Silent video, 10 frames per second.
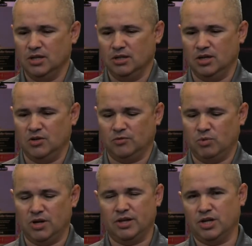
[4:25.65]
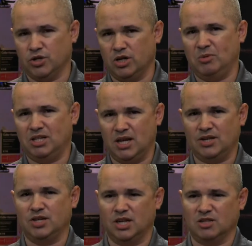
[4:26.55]
One of the things you're going to be
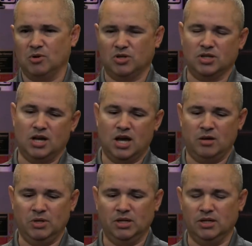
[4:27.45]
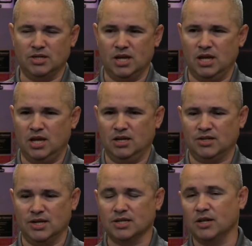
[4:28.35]
testing against most of the time is a
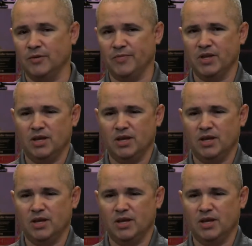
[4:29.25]
system